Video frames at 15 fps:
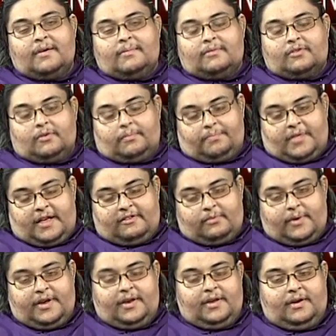So that's
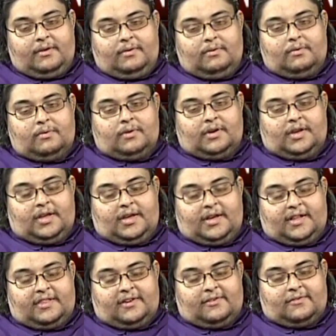why the
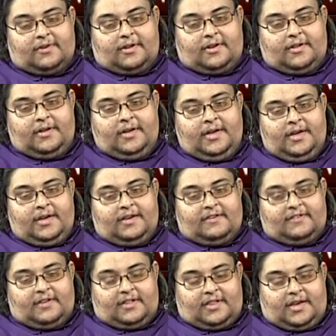cathedral
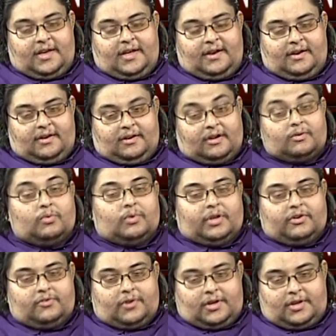is in there, and not Holy
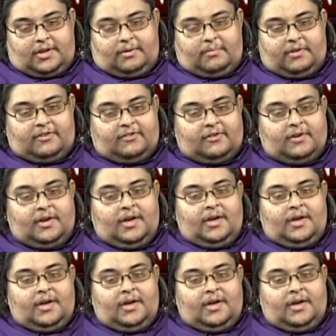Trinity, which